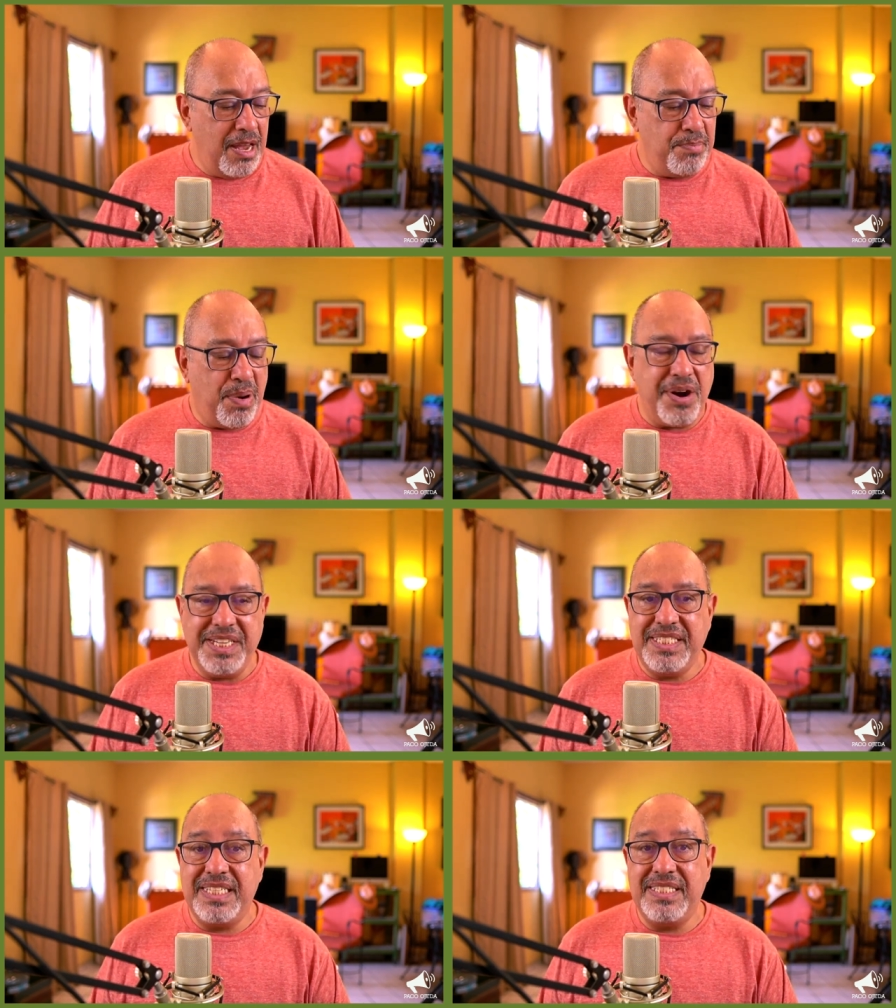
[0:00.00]
and
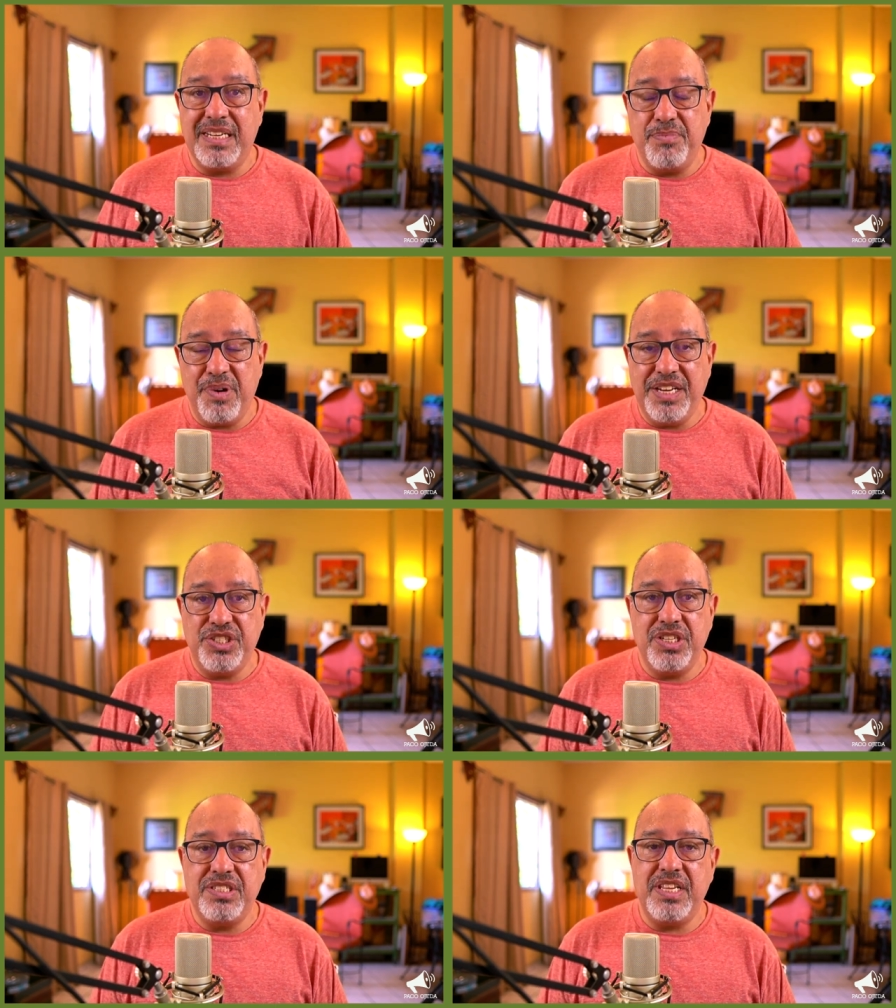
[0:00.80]
parties and
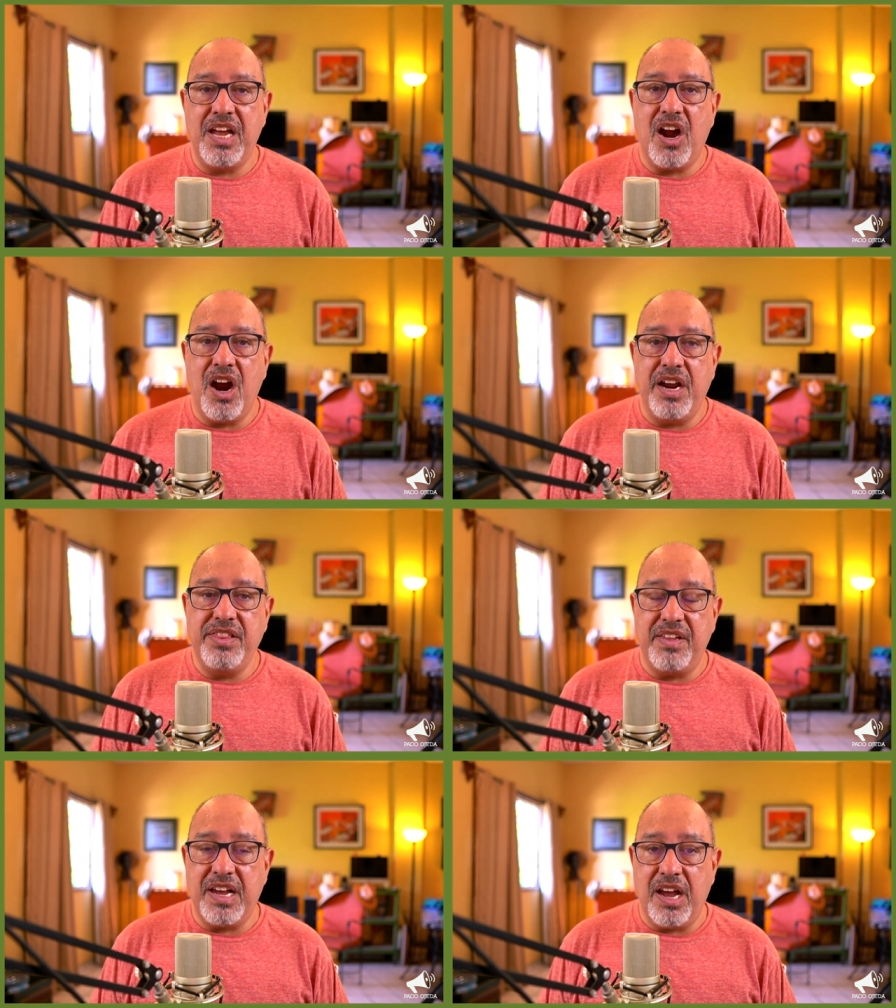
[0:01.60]
celebrations. There are
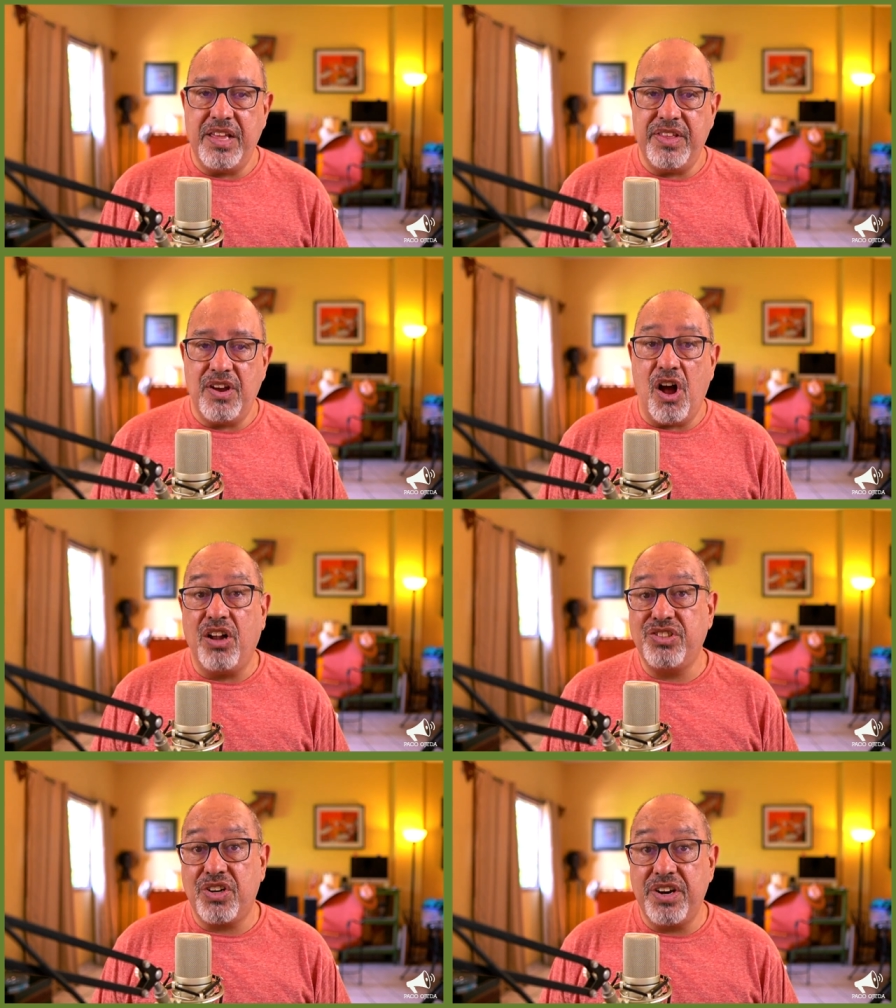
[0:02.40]
the, the
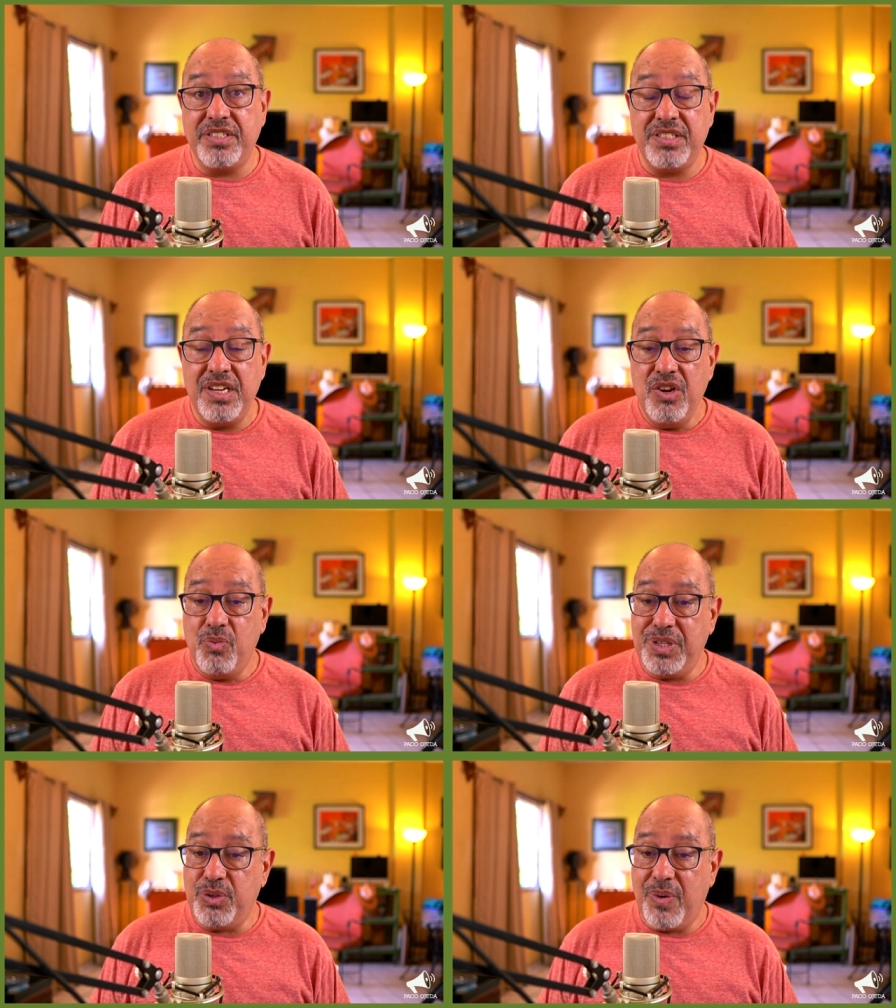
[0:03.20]
altars,
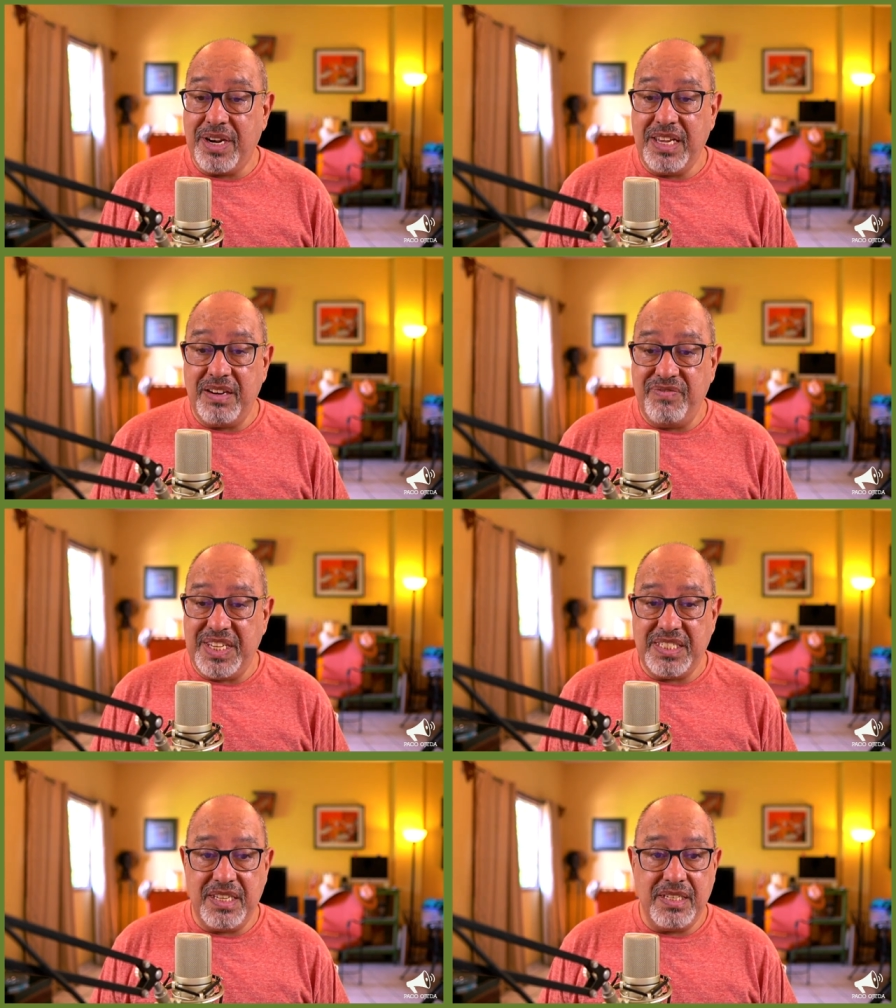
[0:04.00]
which one can
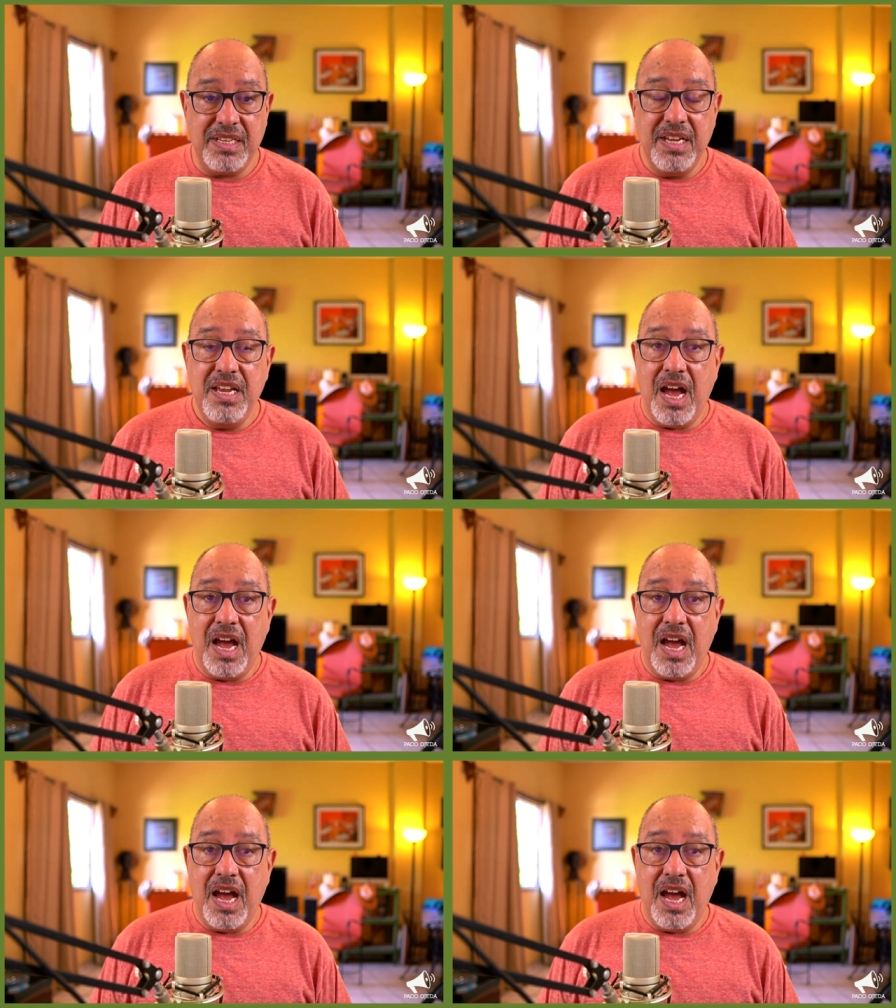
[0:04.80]
visit.